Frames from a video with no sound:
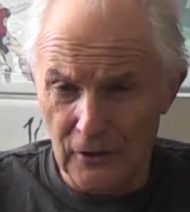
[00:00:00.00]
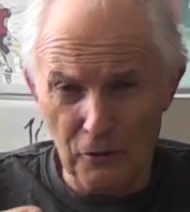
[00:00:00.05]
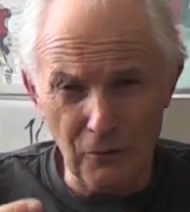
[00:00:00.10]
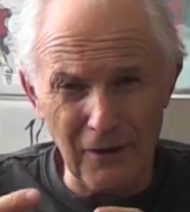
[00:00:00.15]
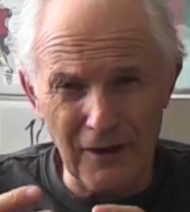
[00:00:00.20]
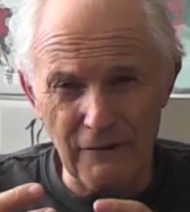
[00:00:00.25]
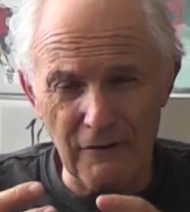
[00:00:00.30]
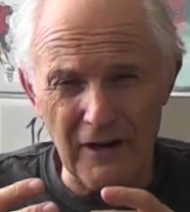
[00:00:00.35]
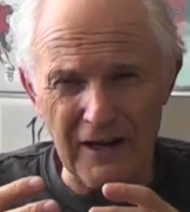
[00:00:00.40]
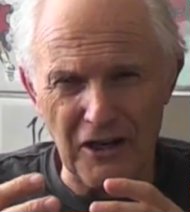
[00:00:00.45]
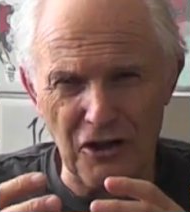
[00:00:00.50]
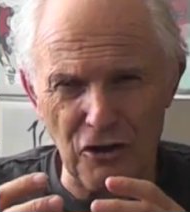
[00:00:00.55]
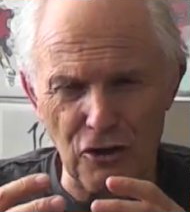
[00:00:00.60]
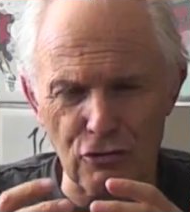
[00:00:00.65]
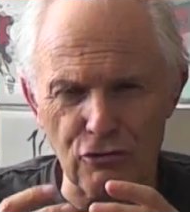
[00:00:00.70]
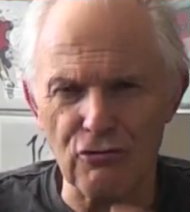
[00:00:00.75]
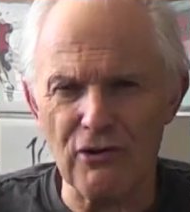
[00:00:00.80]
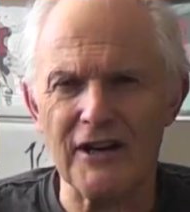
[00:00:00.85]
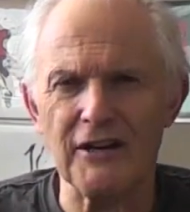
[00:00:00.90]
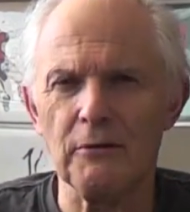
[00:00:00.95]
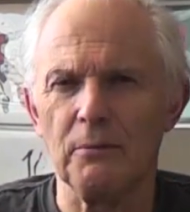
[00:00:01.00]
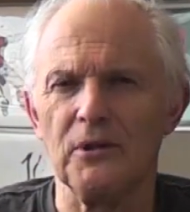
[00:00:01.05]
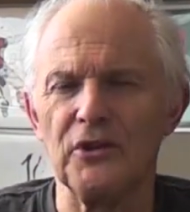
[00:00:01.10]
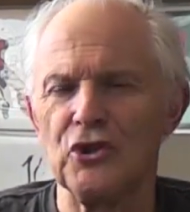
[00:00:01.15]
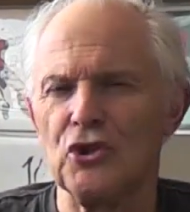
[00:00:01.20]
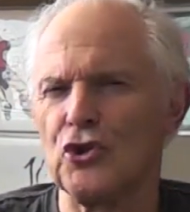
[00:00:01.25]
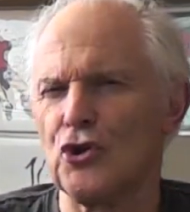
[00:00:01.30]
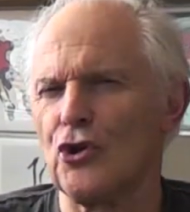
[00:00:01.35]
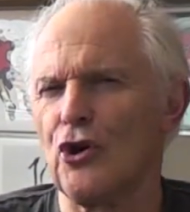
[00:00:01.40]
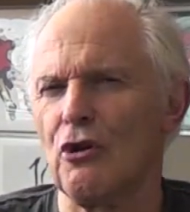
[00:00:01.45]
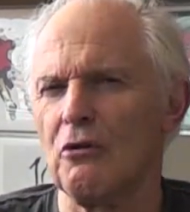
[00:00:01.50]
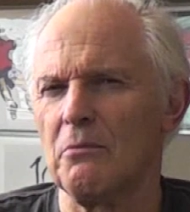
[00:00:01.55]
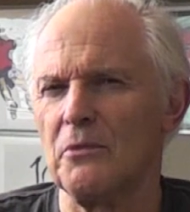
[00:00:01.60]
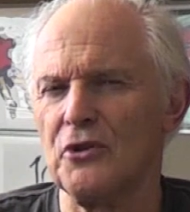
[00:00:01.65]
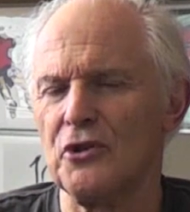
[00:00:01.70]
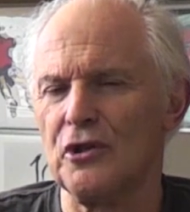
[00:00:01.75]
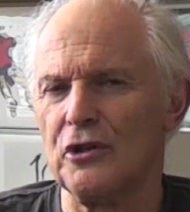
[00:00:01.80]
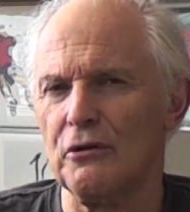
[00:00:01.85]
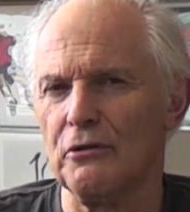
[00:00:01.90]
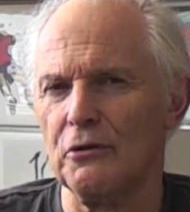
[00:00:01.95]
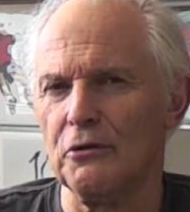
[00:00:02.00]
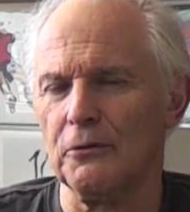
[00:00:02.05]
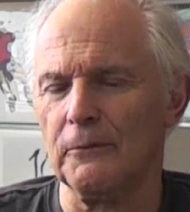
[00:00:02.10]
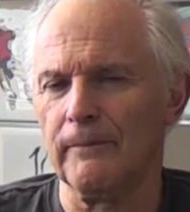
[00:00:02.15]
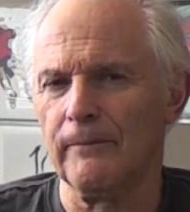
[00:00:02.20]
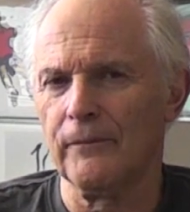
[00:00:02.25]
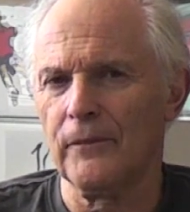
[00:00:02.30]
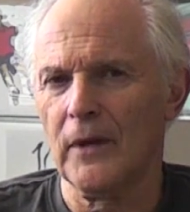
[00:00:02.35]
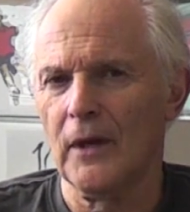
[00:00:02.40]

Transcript: you have an incredibly strong material.